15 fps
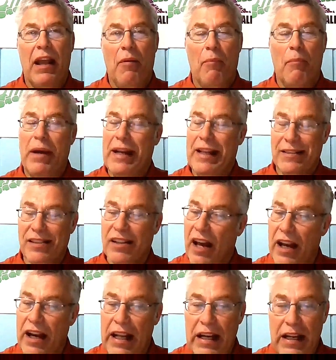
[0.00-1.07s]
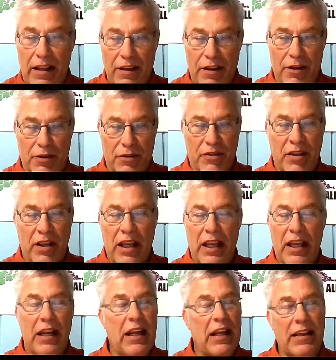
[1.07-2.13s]
But it's not any of those.
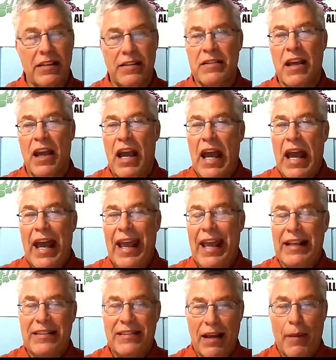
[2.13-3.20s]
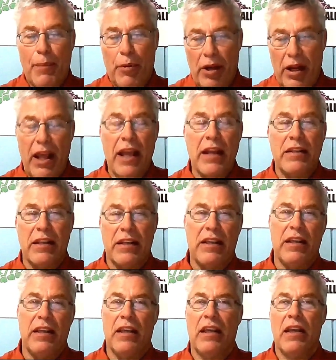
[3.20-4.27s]
It is a separate entity.
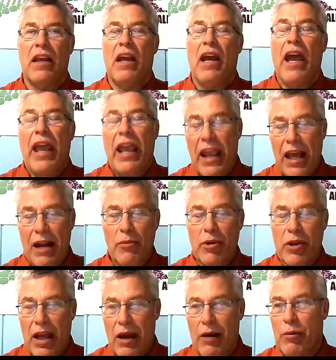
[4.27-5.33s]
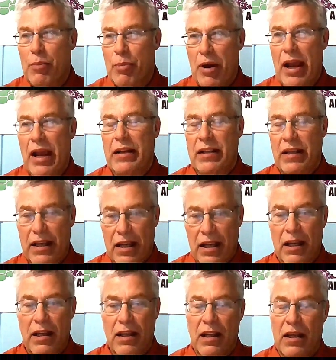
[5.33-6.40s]
Animal chiropractic
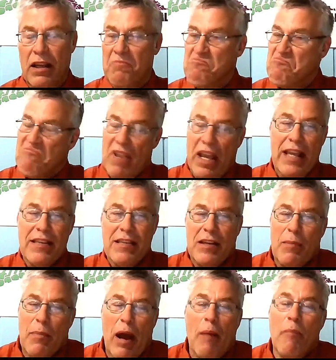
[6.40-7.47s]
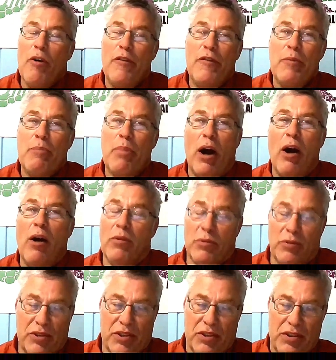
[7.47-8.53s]
isn't about moving
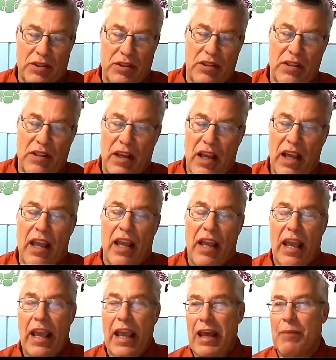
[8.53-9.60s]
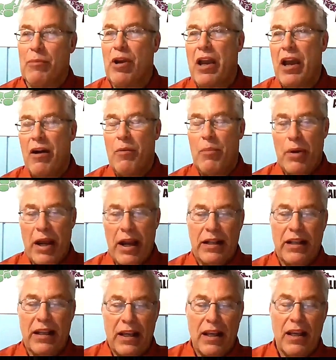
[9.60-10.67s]
bones. Animal
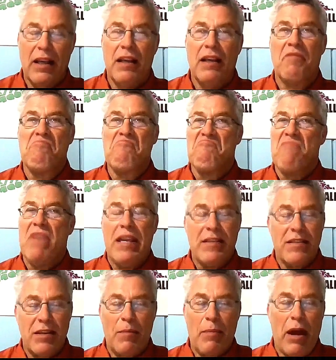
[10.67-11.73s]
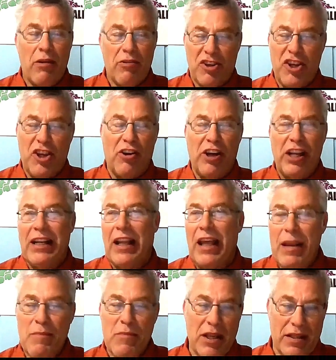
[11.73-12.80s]
chiropractic isn't about curing
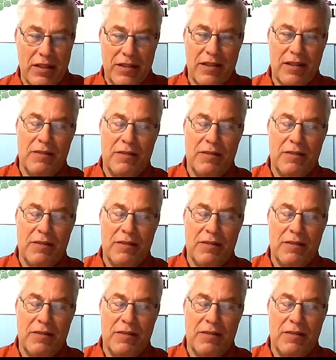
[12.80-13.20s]
lameness.